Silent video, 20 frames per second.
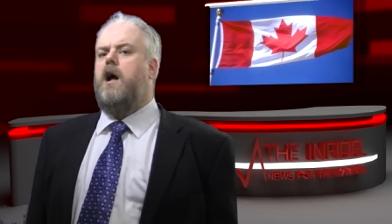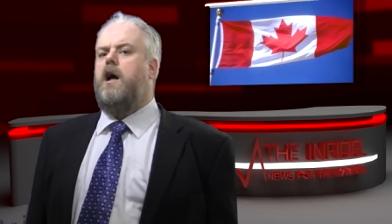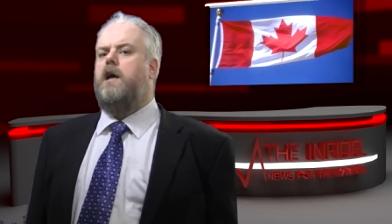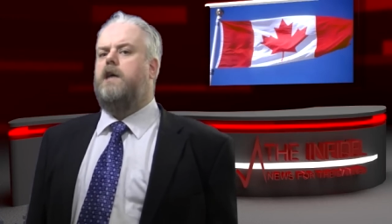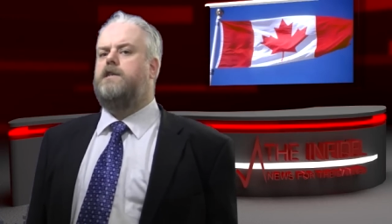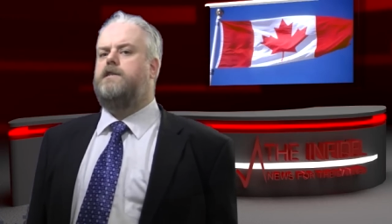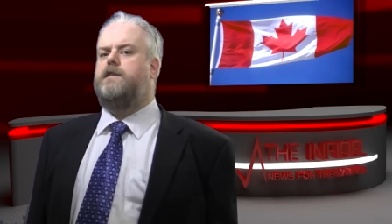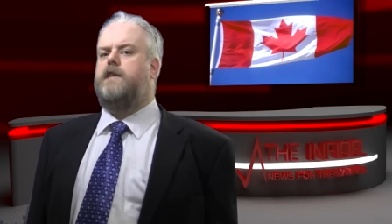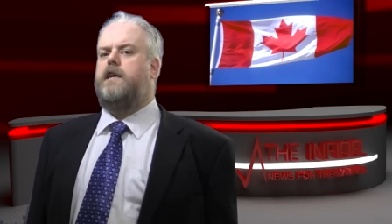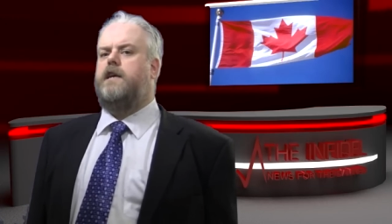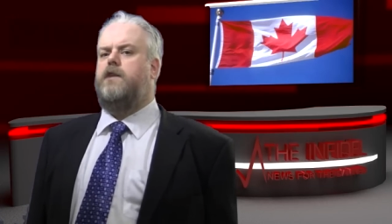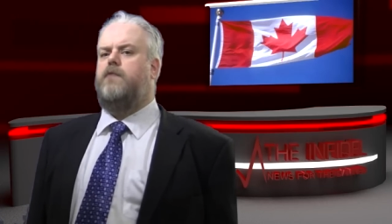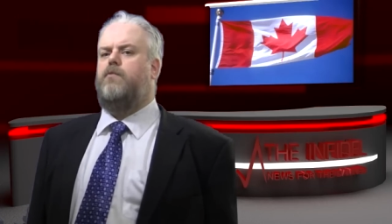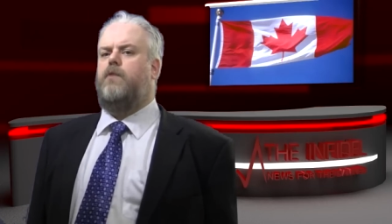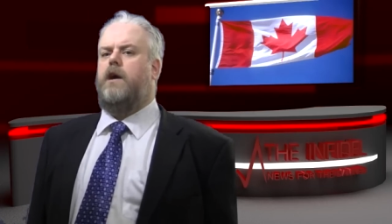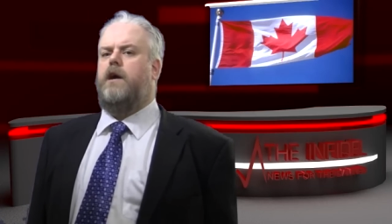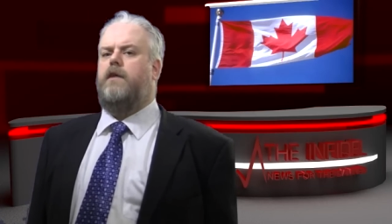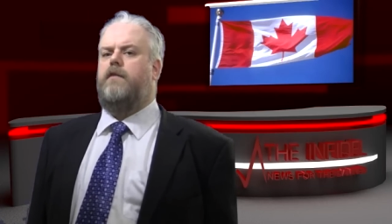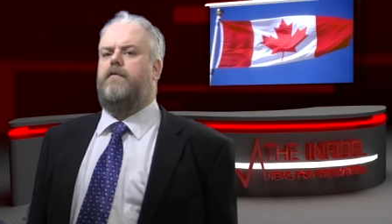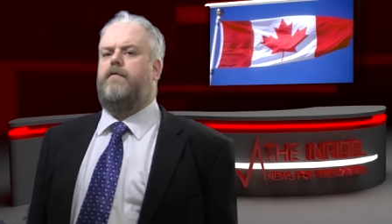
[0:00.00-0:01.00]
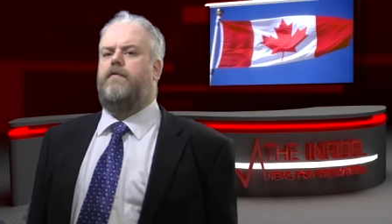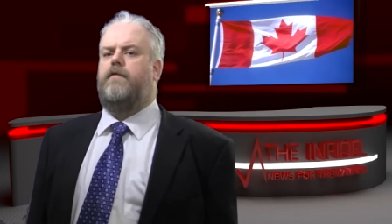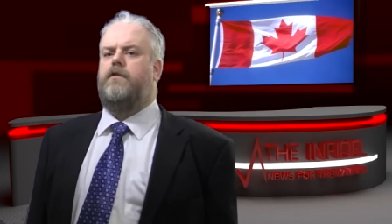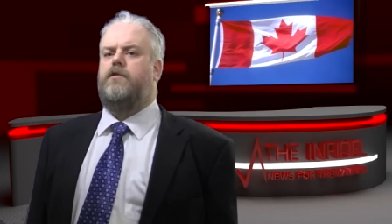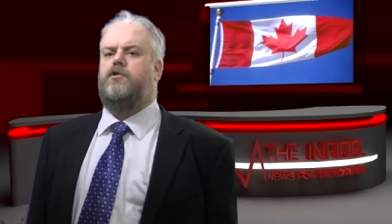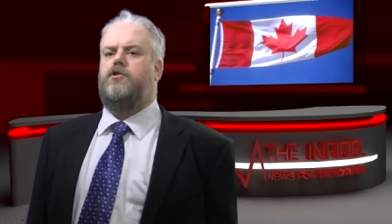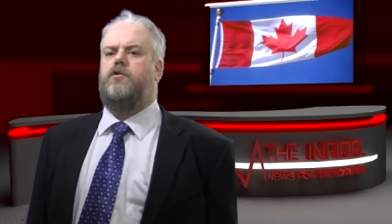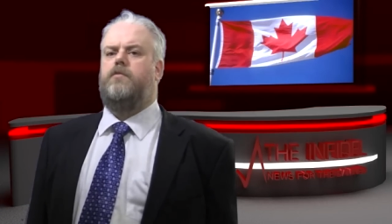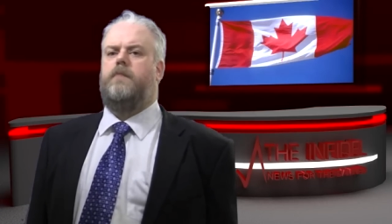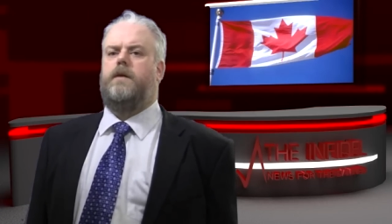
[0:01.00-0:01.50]
His second wife,
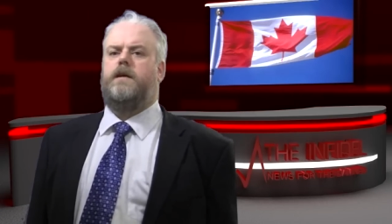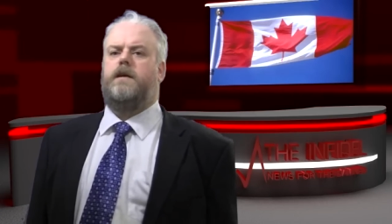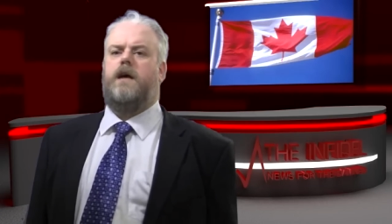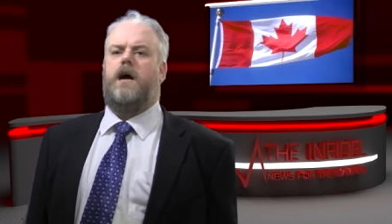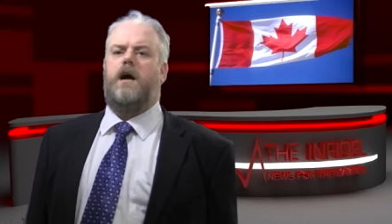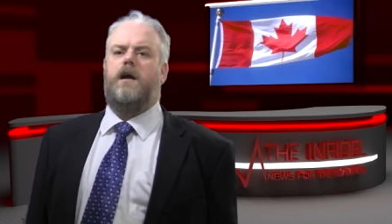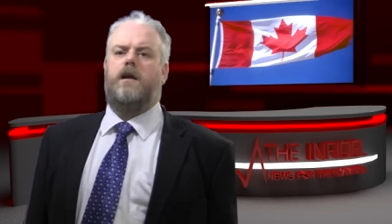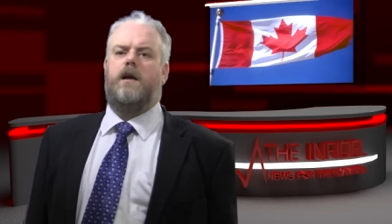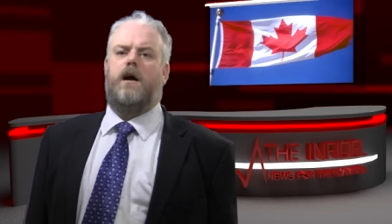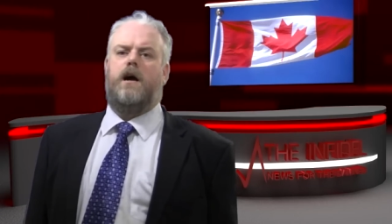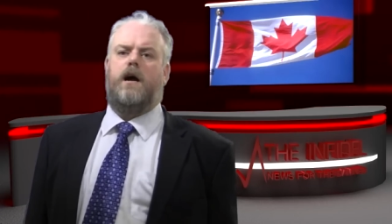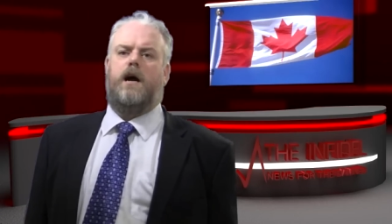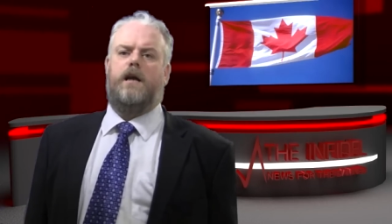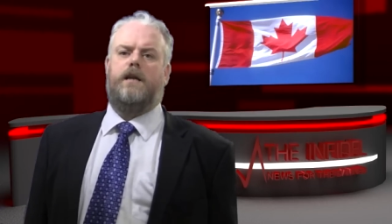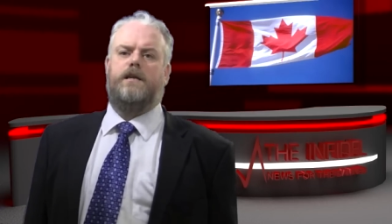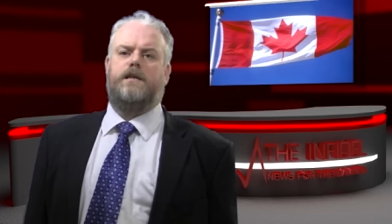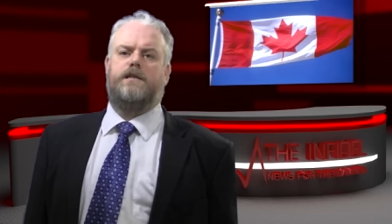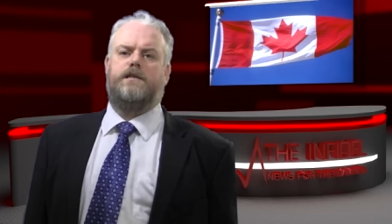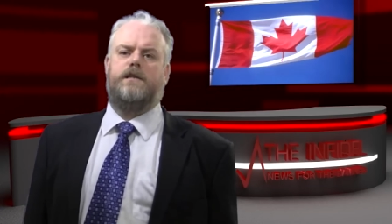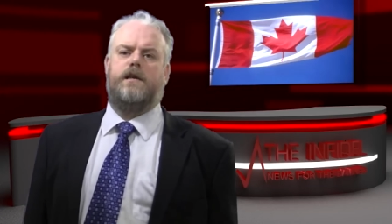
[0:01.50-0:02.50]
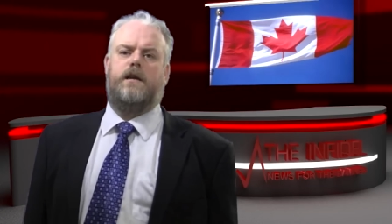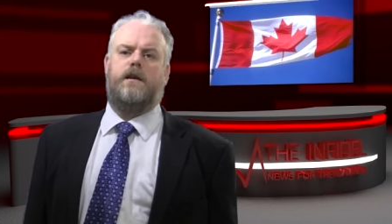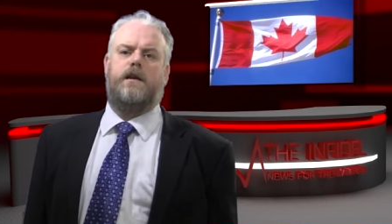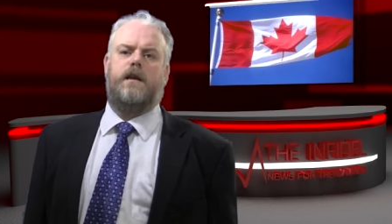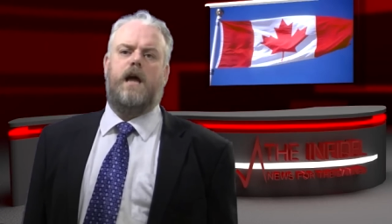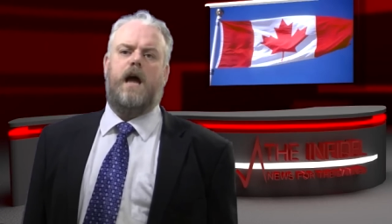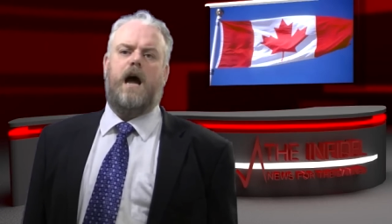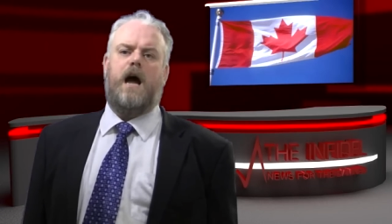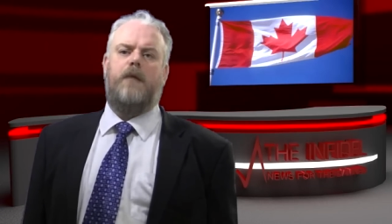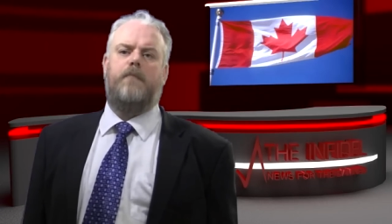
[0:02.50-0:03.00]
Tuba Yahya, and his
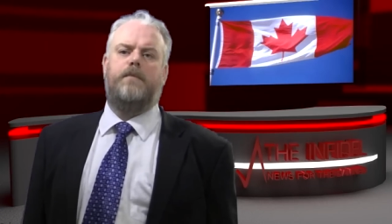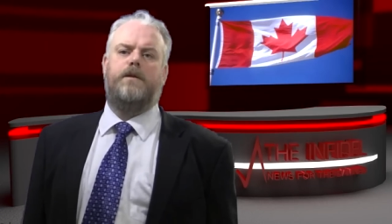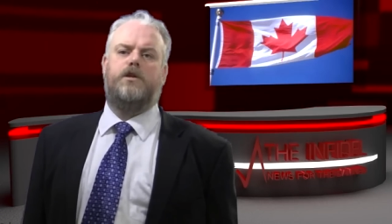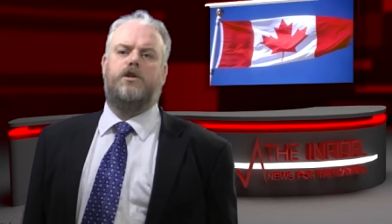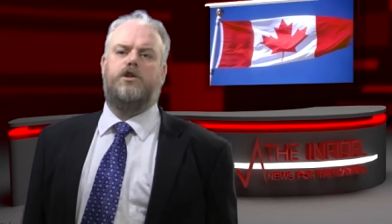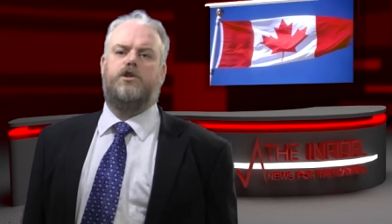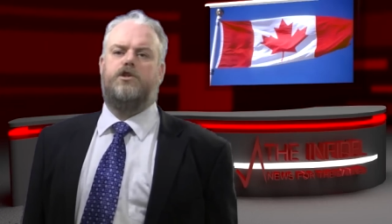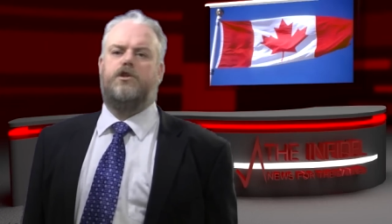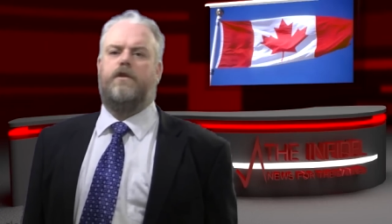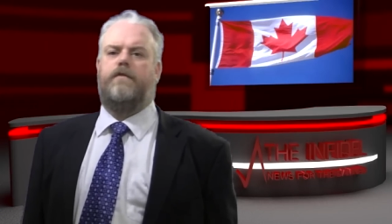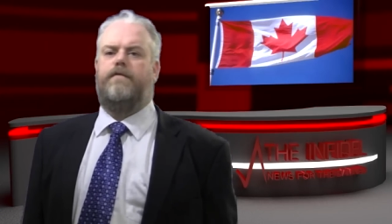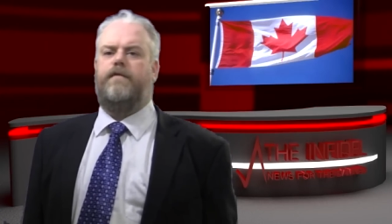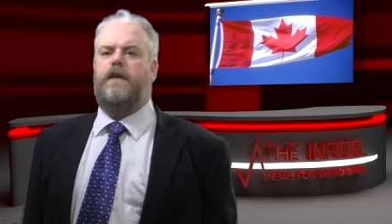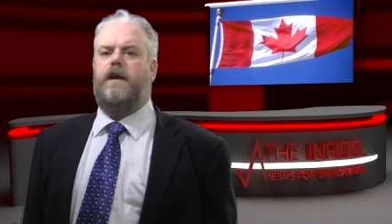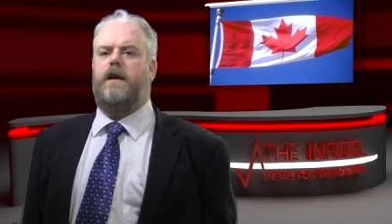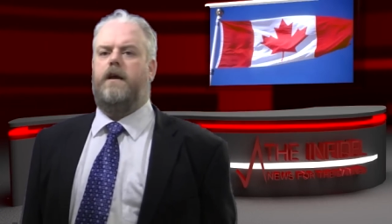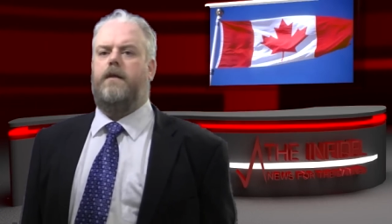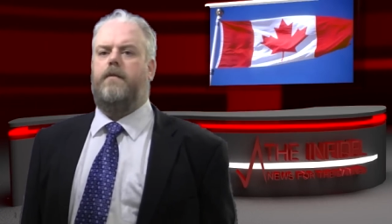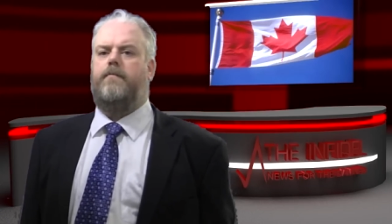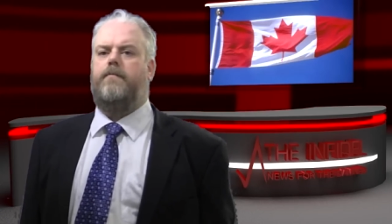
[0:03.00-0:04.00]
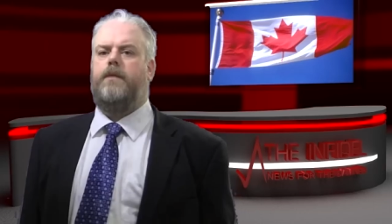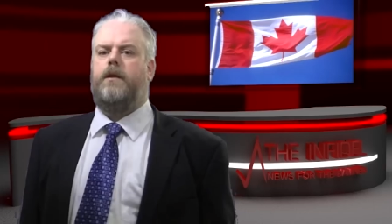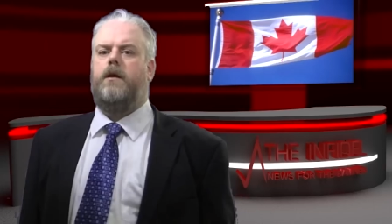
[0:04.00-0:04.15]
son, Hamid Shafia,